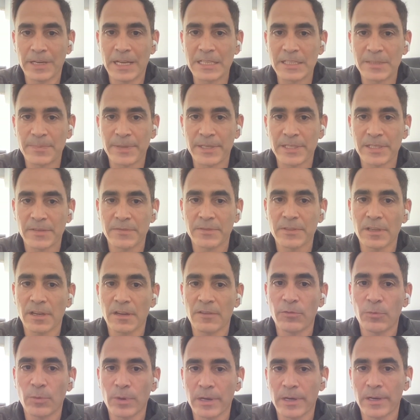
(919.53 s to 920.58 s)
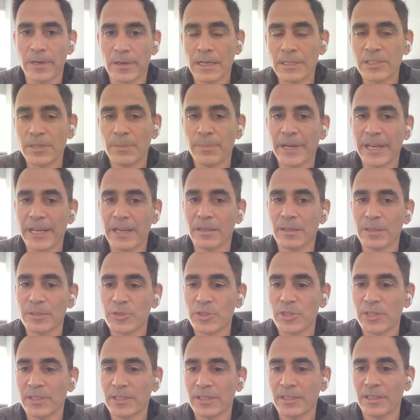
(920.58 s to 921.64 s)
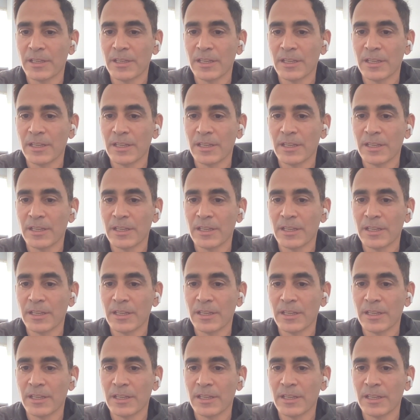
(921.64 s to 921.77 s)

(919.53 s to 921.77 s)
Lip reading: aspects of software to biology.